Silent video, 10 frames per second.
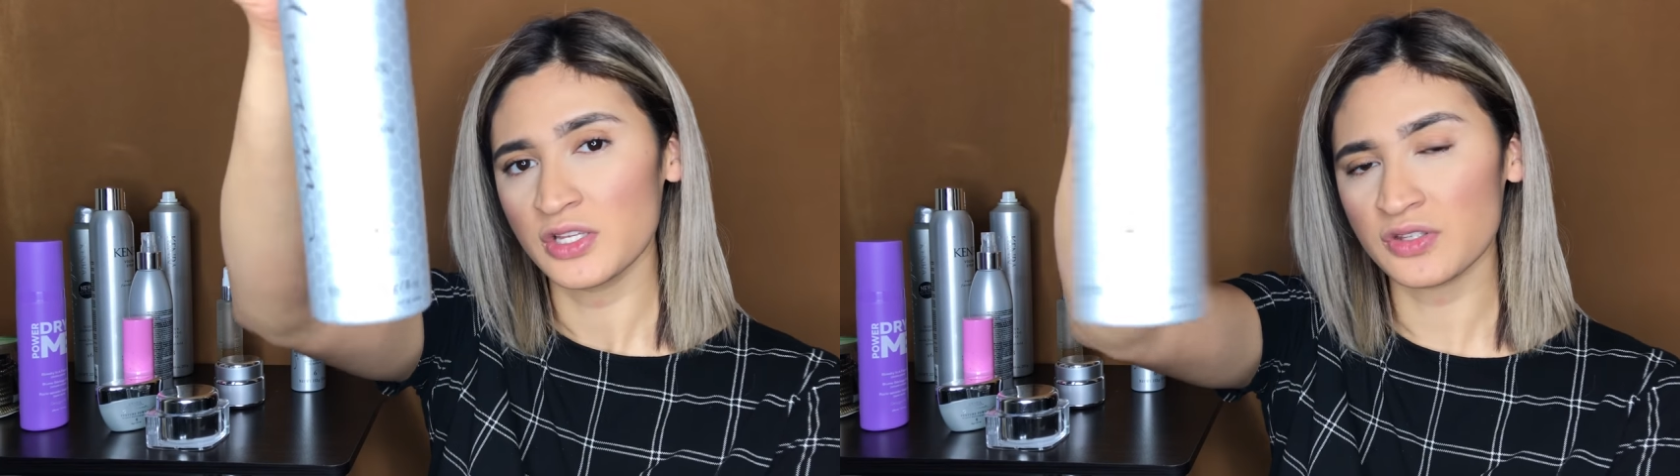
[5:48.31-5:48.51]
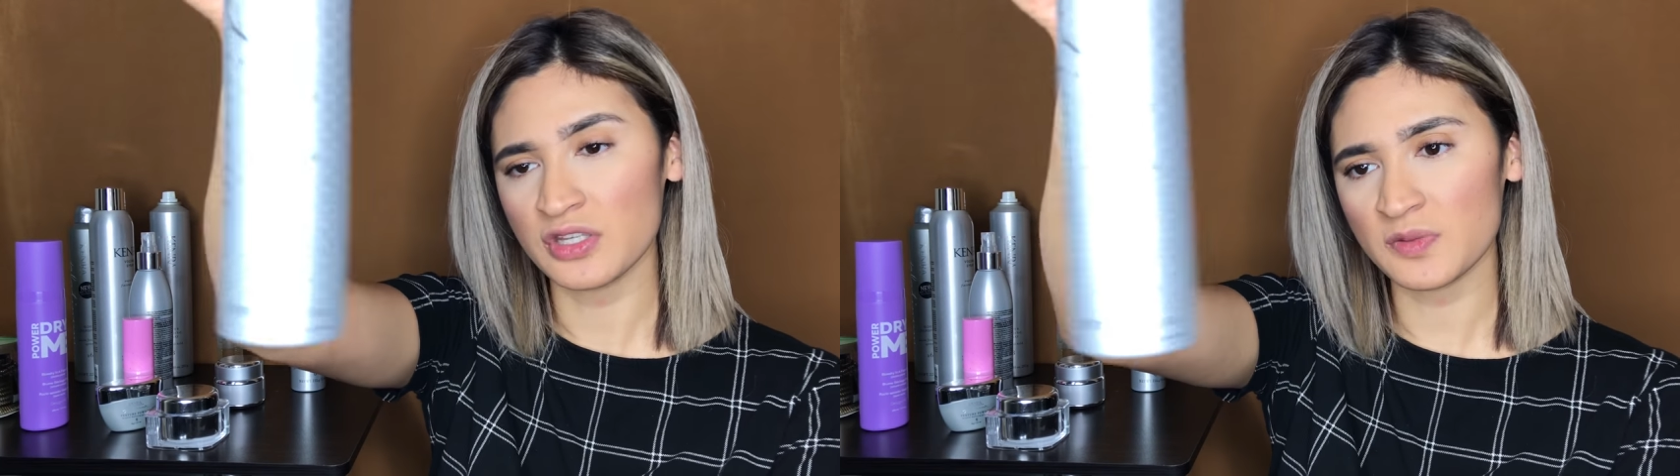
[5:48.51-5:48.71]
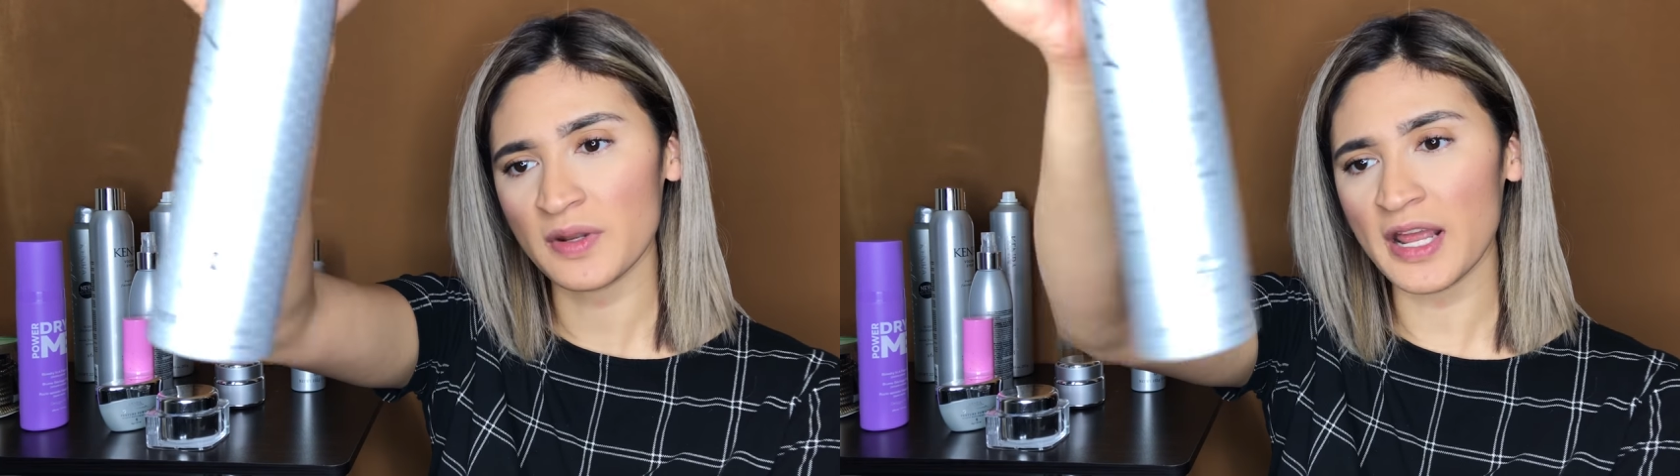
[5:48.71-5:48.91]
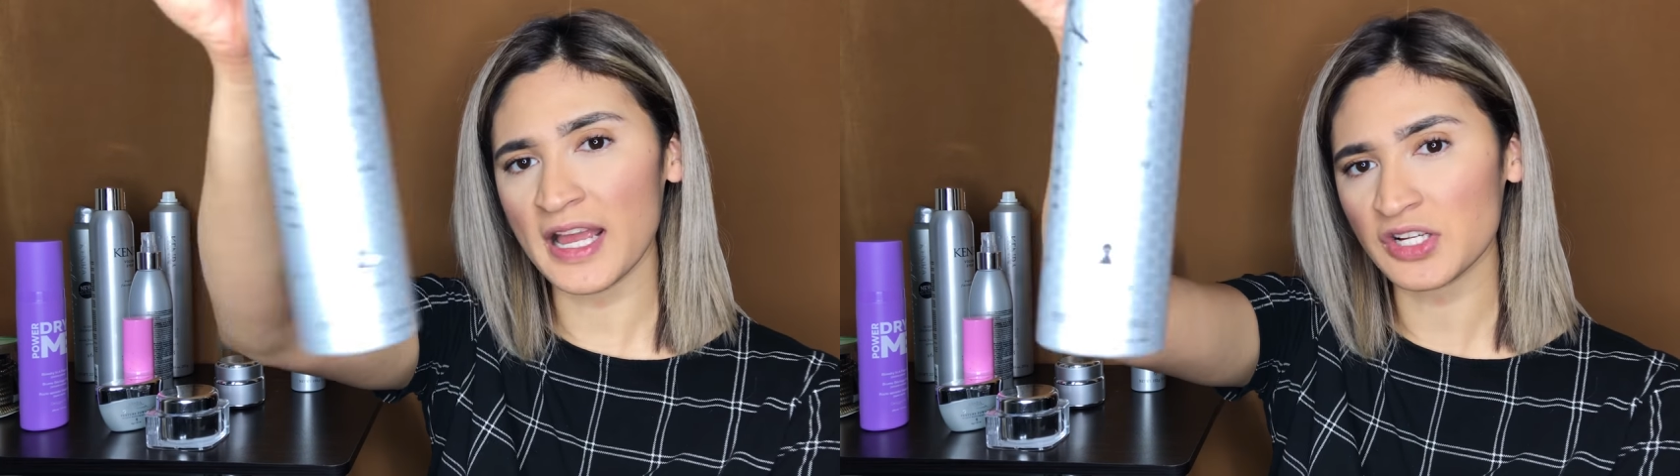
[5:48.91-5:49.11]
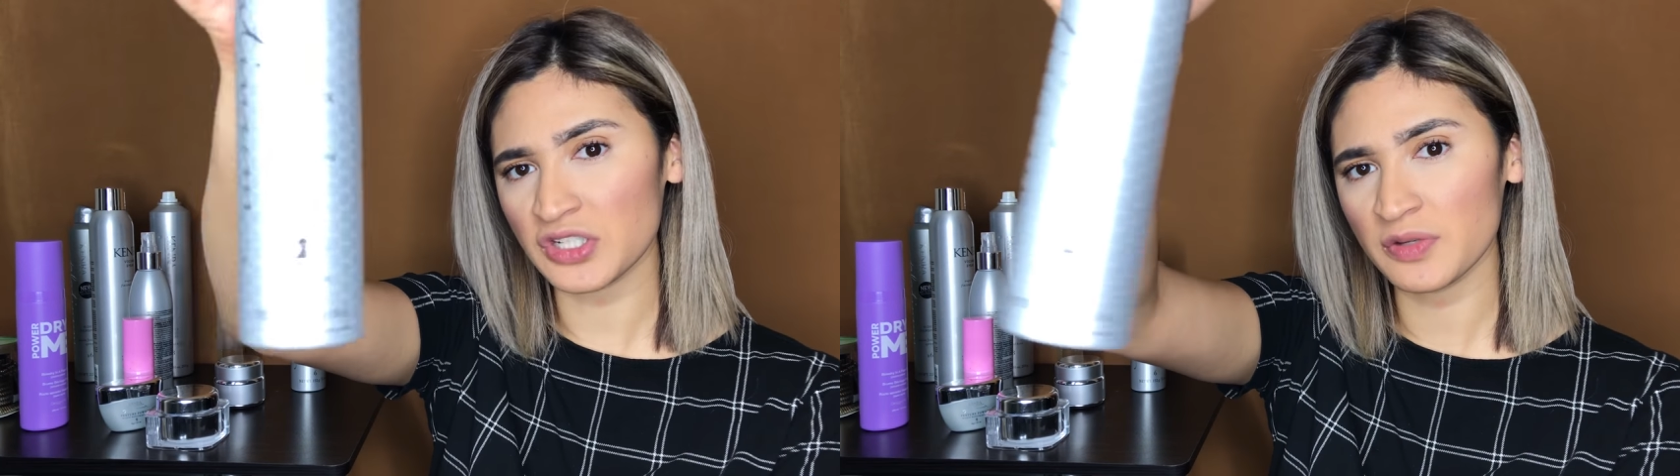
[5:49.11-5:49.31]
So this one I
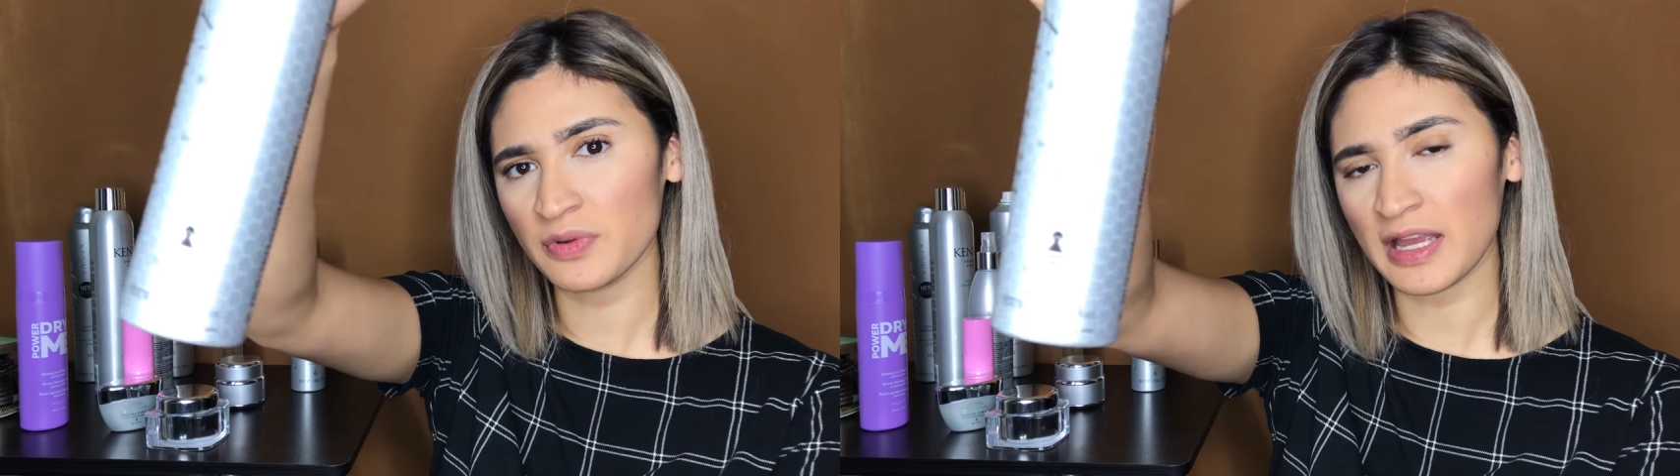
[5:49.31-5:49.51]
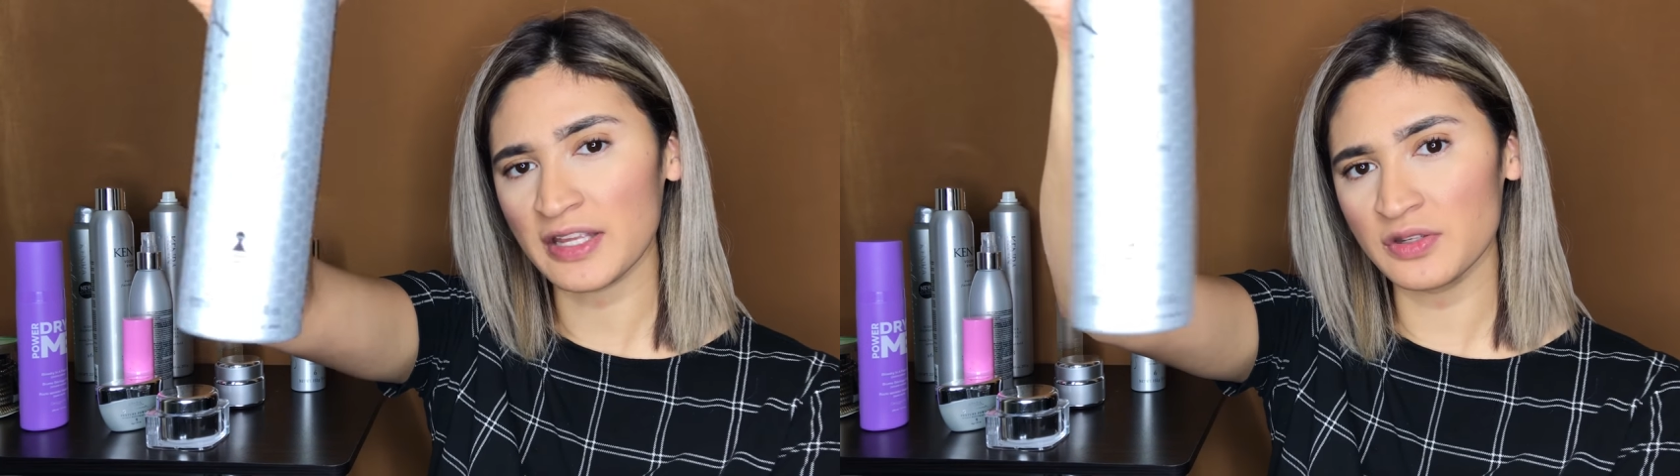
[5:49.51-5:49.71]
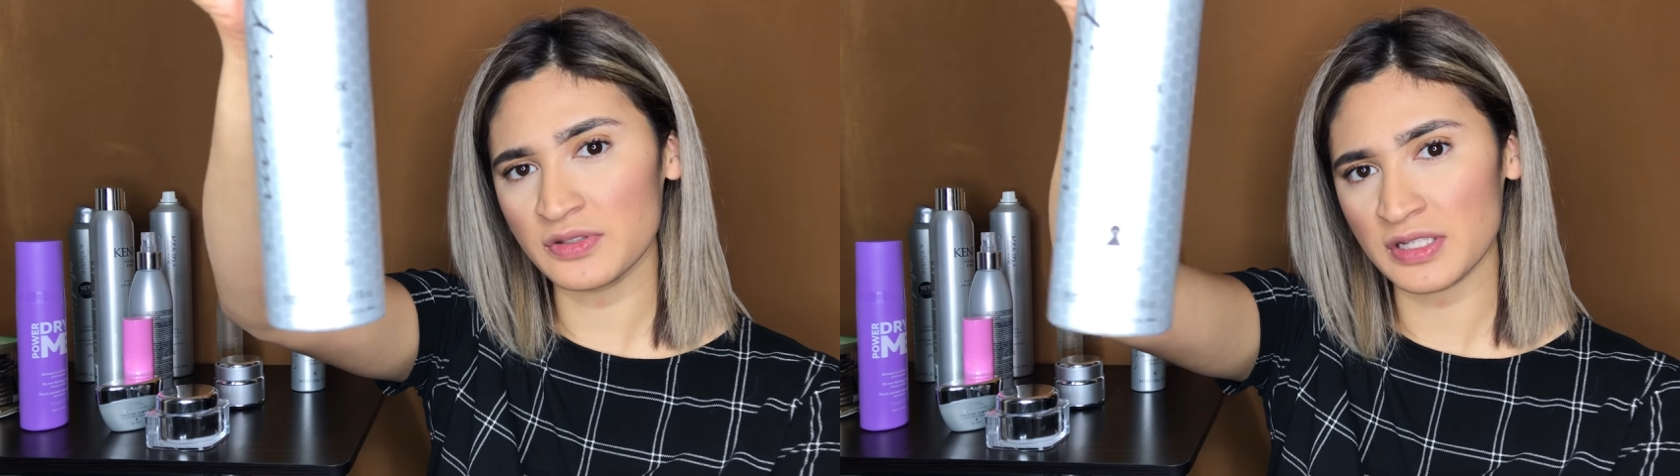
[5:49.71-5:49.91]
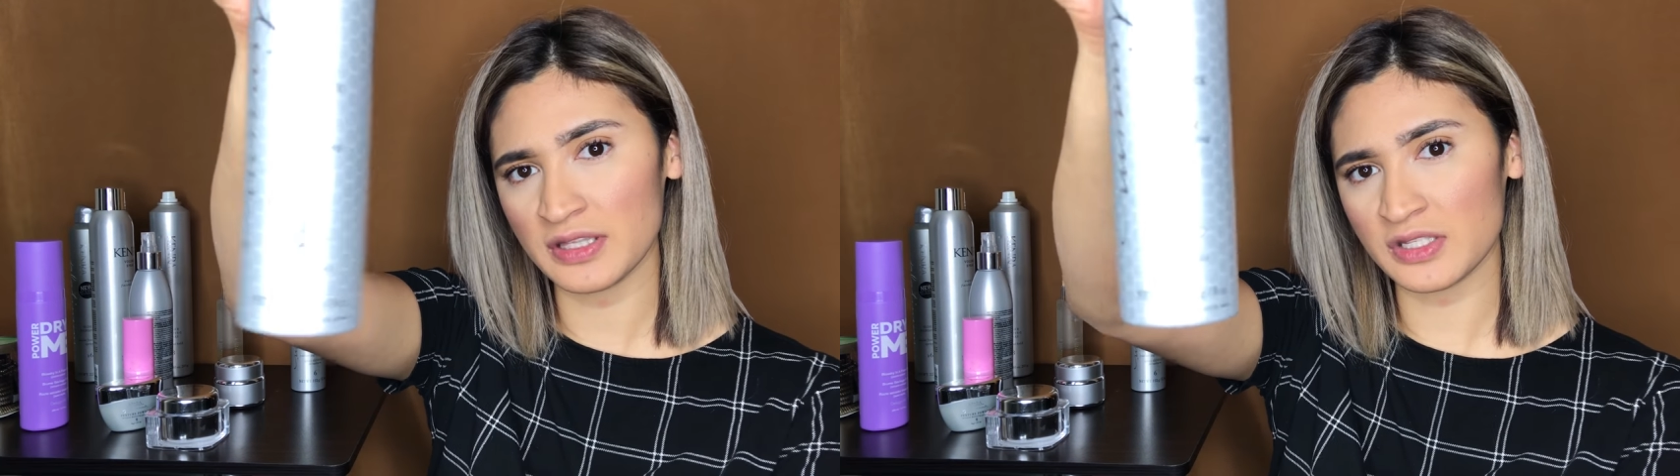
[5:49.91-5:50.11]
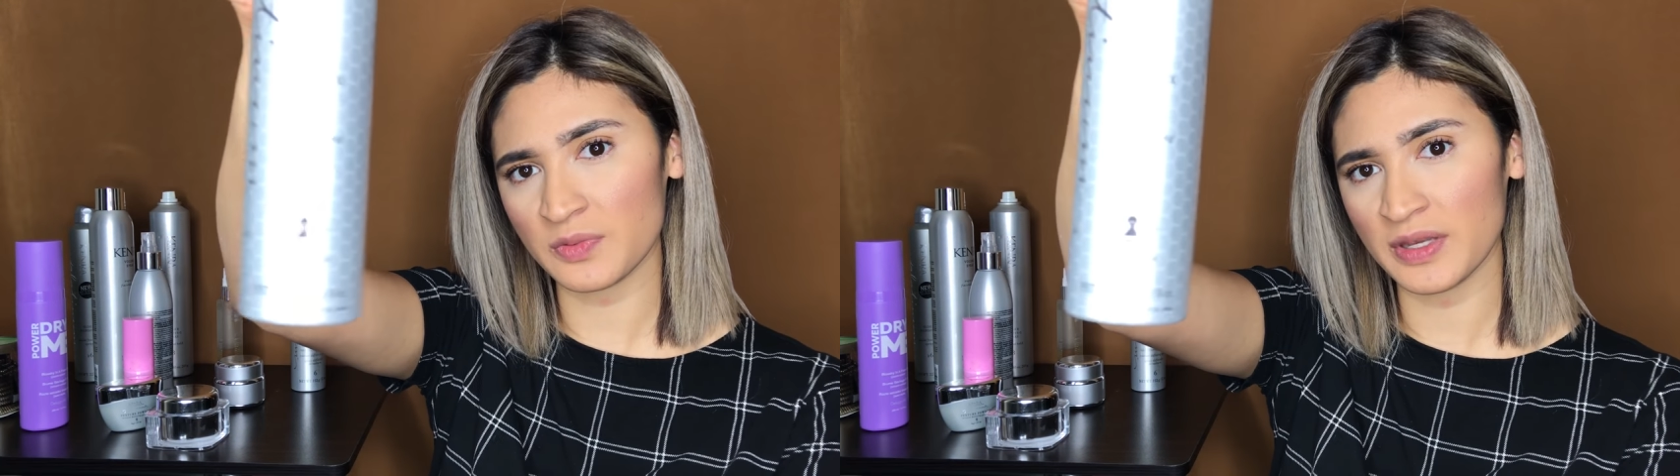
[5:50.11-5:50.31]
actually, I used it this